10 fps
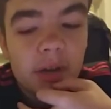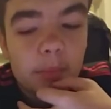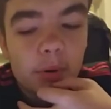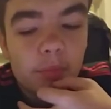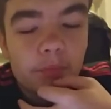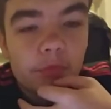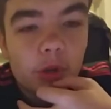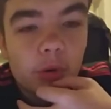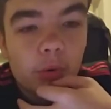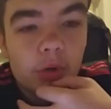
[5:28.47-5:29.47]
but
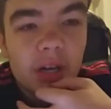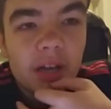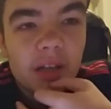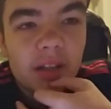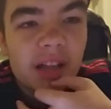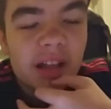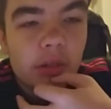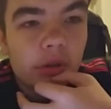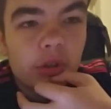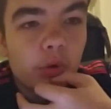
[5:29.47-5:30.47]
Onang
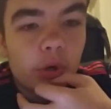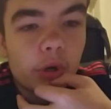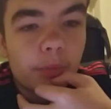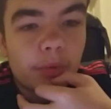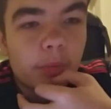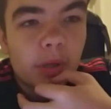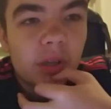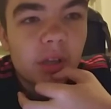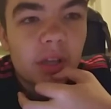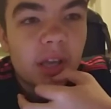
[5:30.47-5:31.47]
looked so
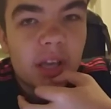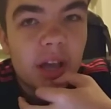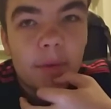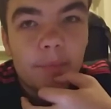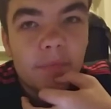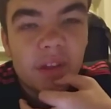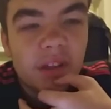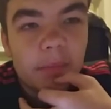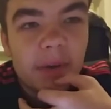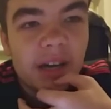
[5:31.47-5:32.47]
uncomfortable.
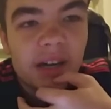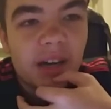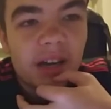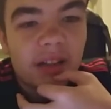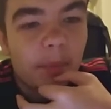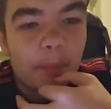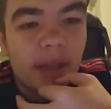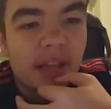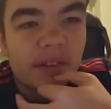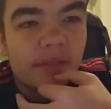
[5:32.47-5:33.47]
The man had the
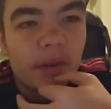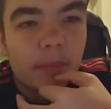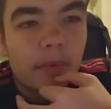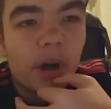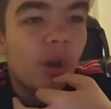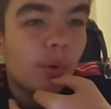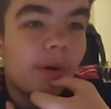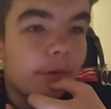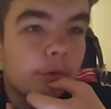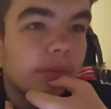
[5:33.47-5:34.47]
beating of him, although
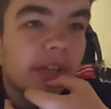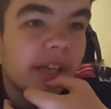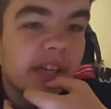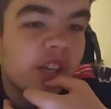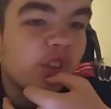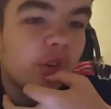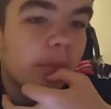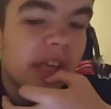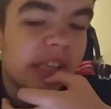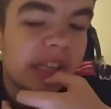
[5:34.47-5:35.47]
I don't think he should have
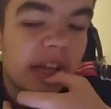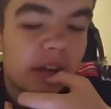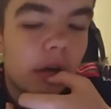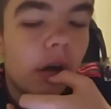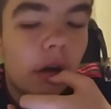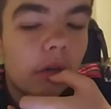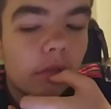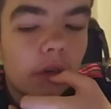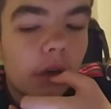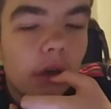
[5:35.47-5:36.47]
been sent
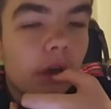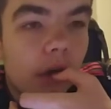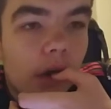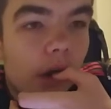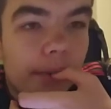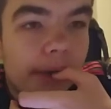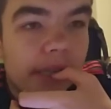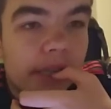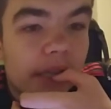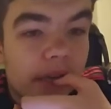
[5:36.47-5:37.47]
off or
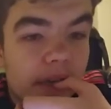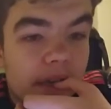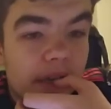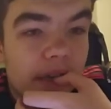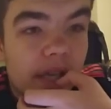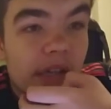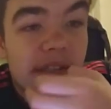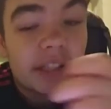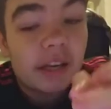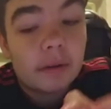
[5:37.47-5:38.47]
anything.
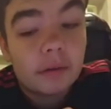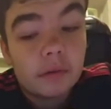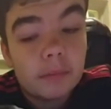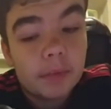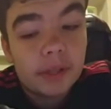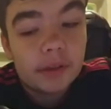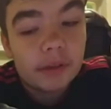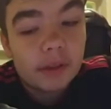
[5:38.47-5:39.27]
Yes, and now he's going to miss